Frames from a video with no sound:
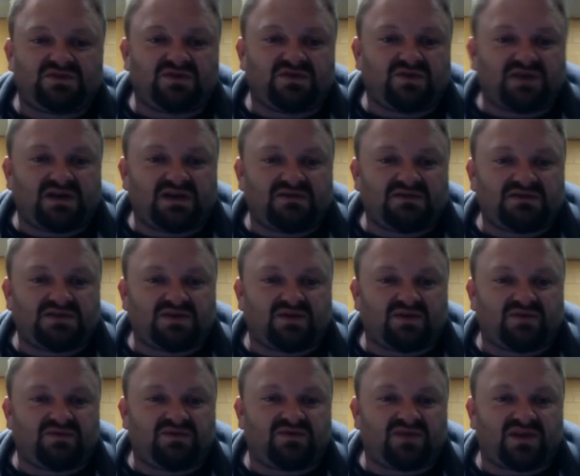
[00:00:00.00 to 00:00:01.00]
doing
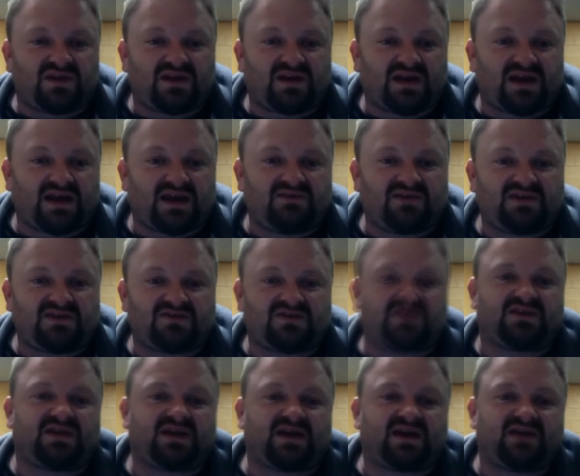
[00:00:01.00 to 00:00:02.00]
jobs for the Navy
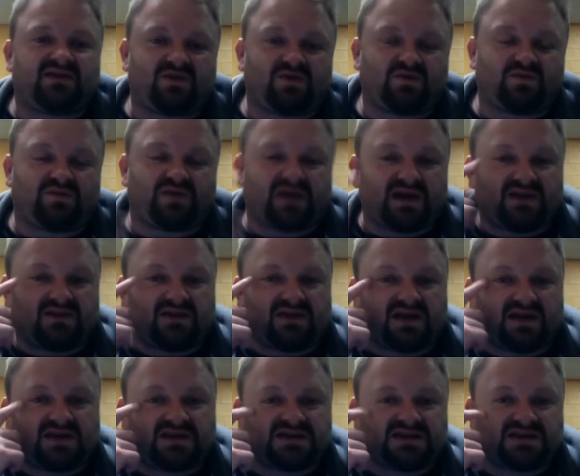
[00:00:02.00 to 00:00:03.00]
so the Navy will pay
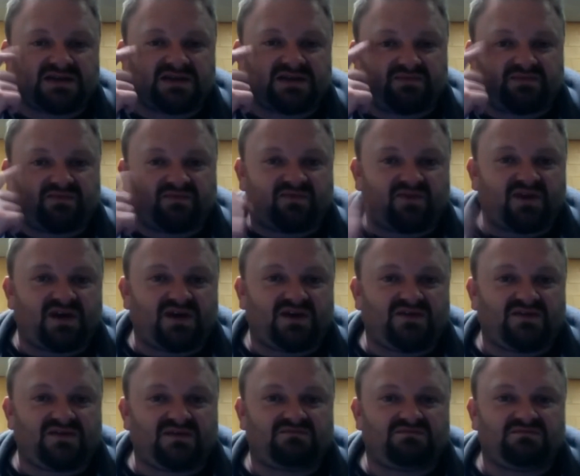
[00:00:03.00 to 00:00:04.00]
their ship fees